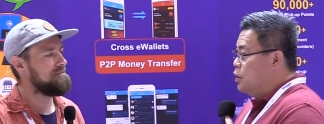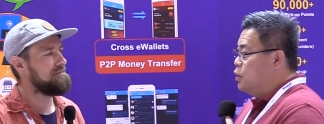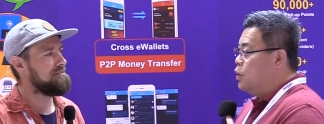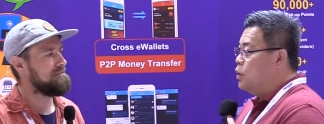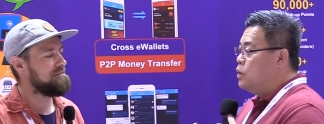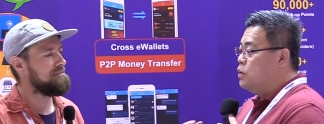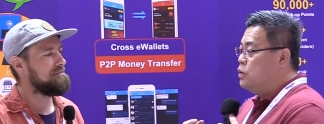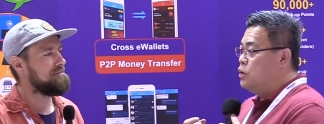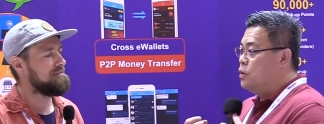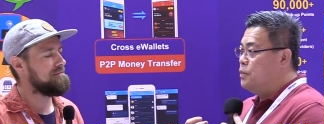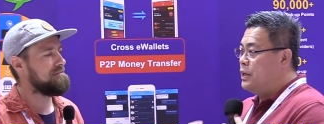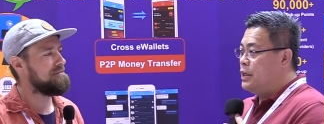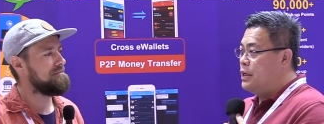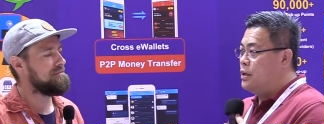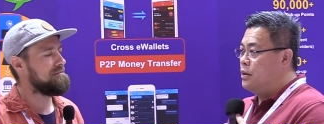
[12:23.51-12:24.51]
Speaker 1: No,
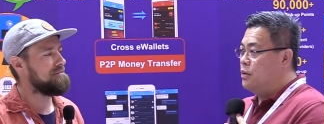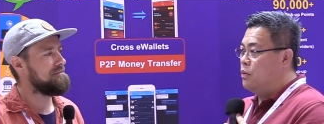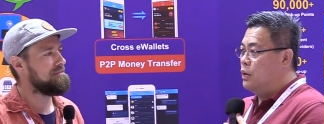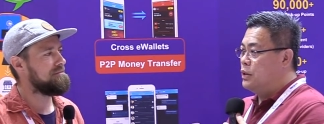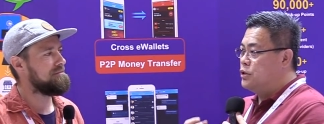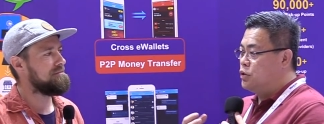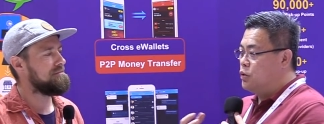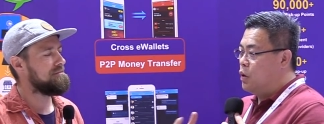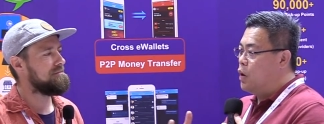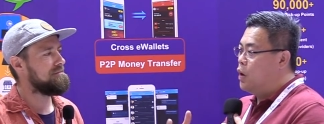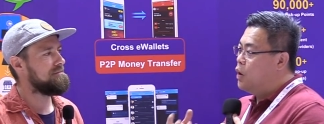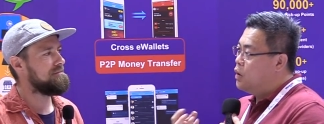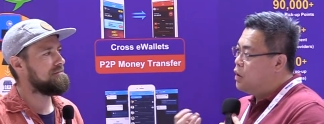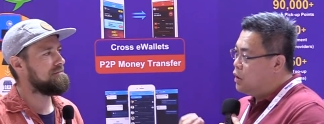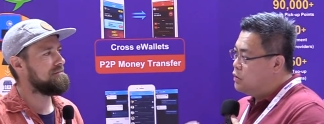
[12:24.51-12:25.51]
nobody wants to
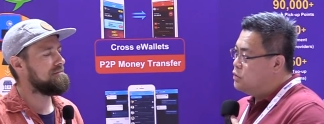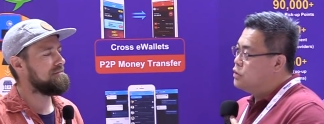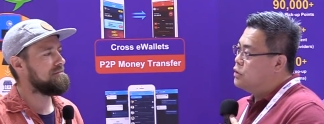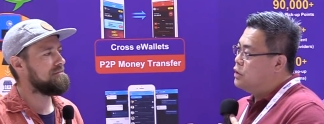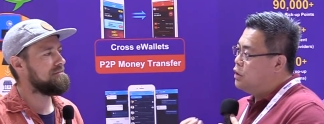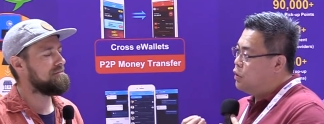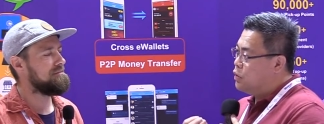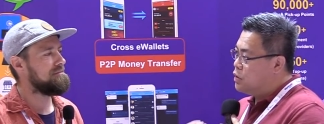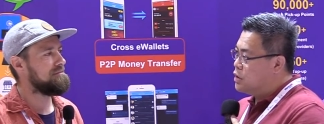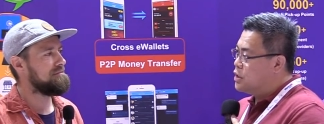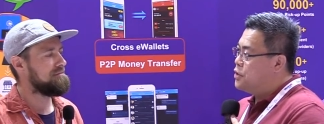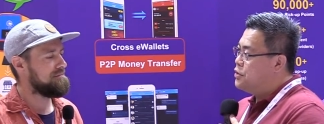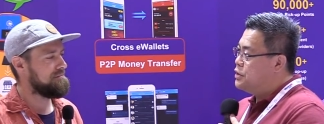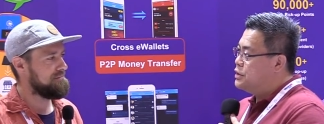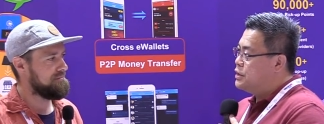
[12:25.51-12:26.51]
hold on to the local
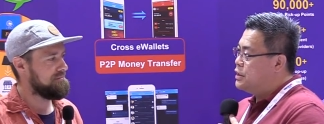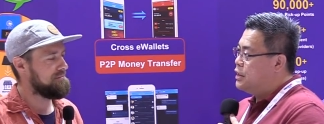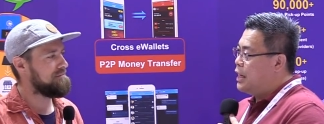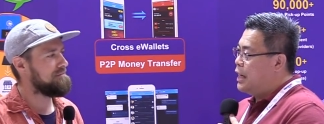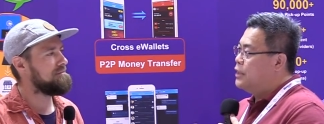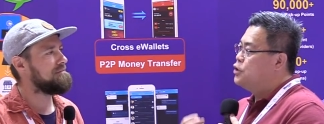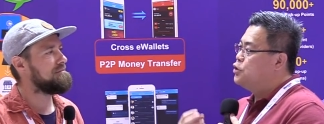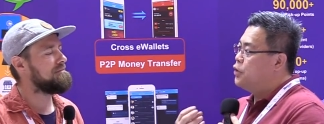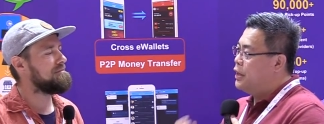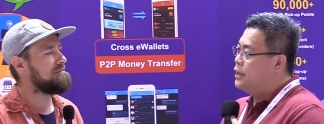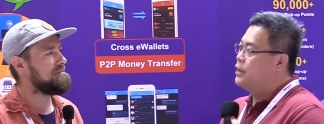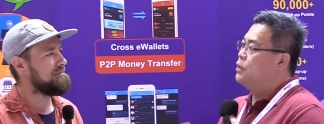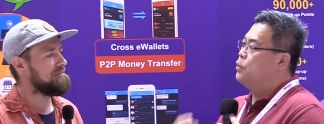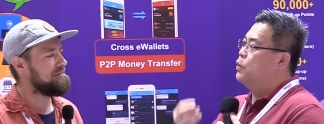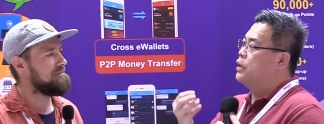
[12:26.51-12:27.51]
currency and trade
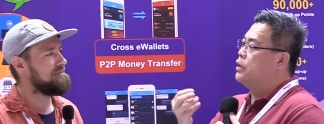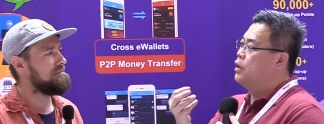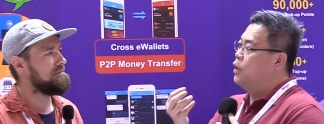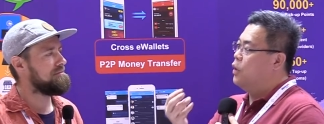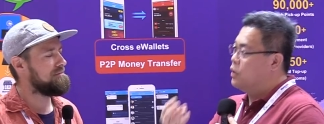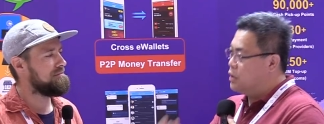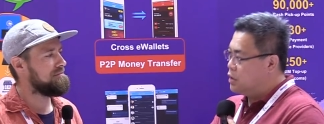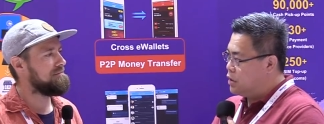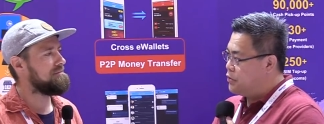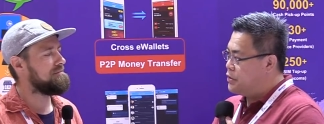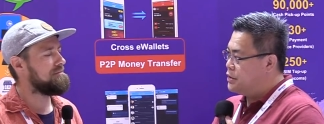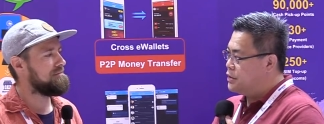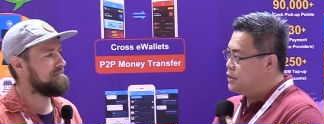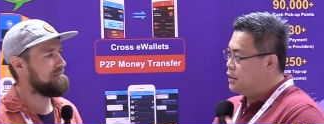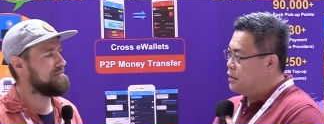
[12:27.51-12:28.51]
with local
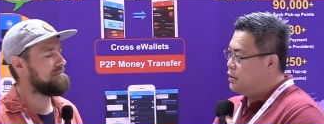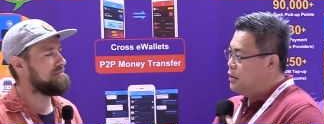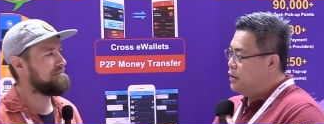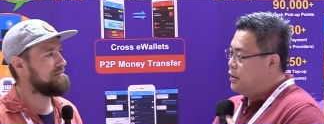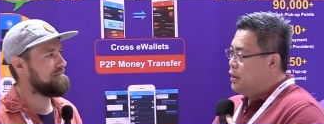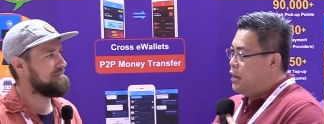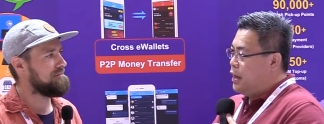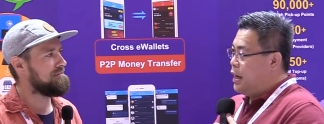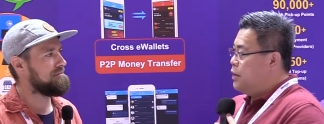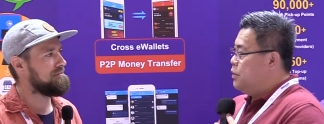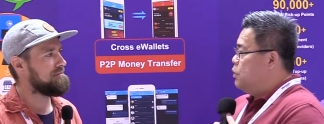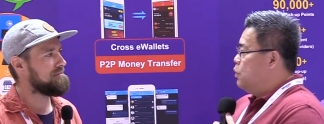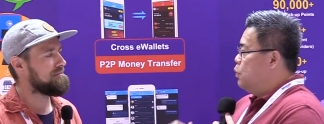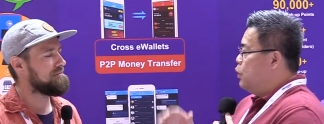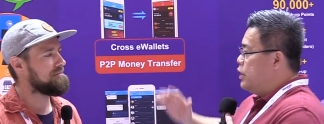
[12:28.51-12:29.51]
currency,
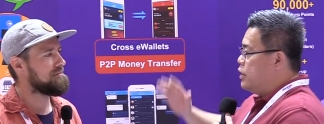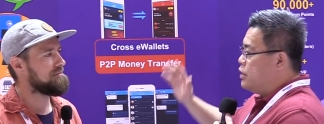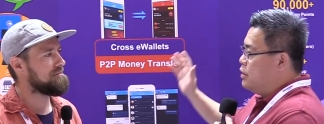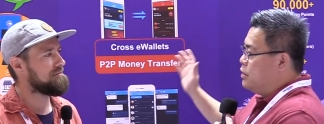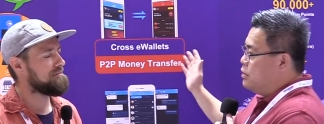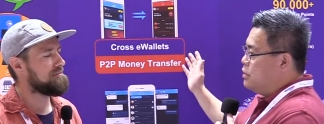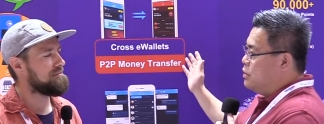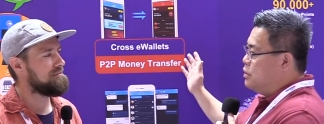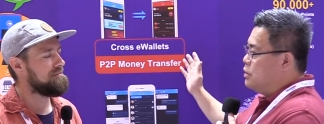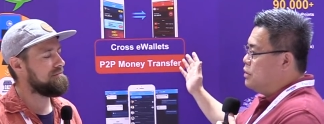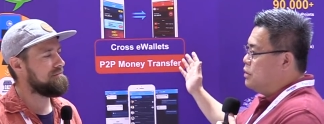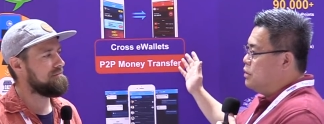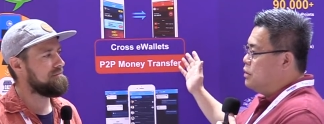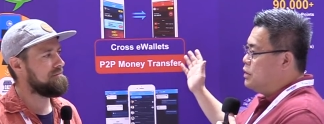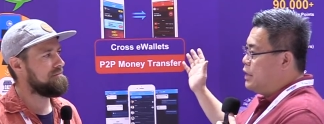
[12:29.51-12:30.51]
and with
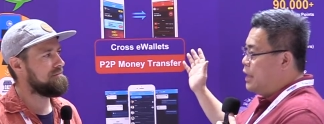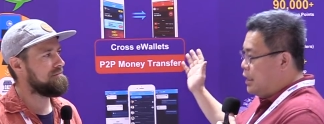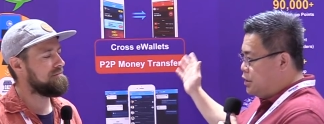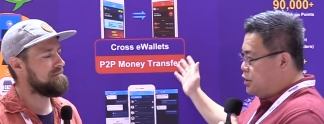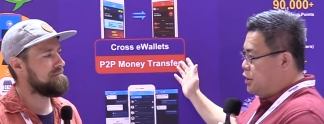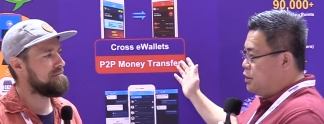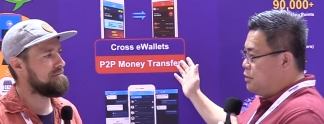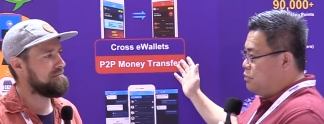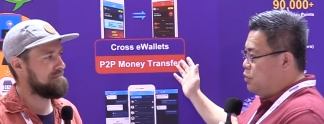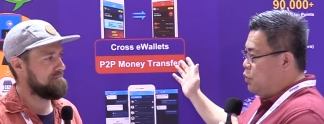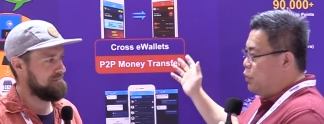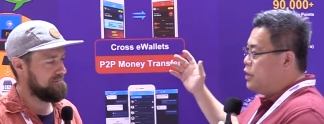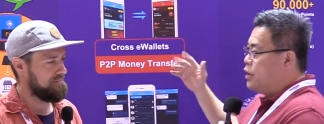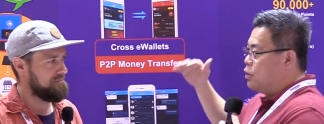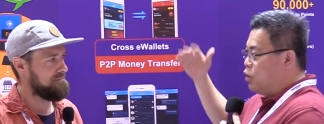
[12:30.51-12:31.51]
TNG,
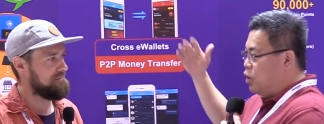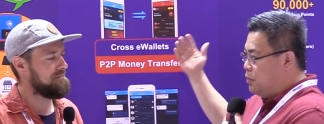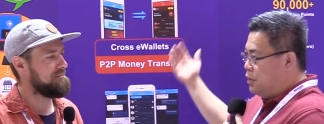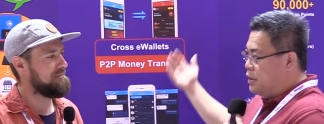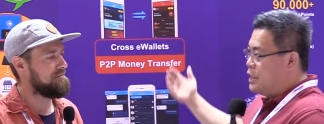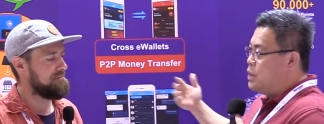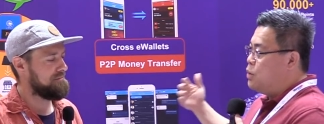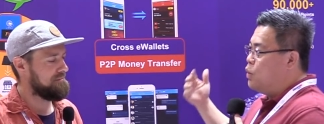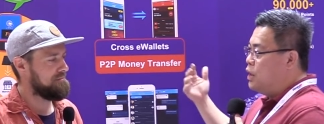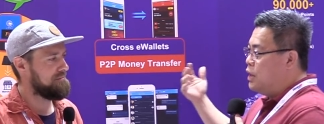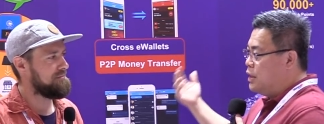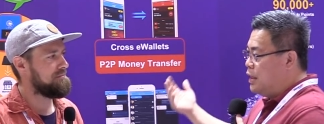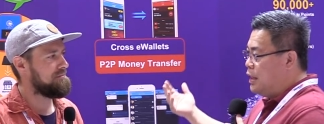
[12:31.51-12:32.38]
with the Global e-wallet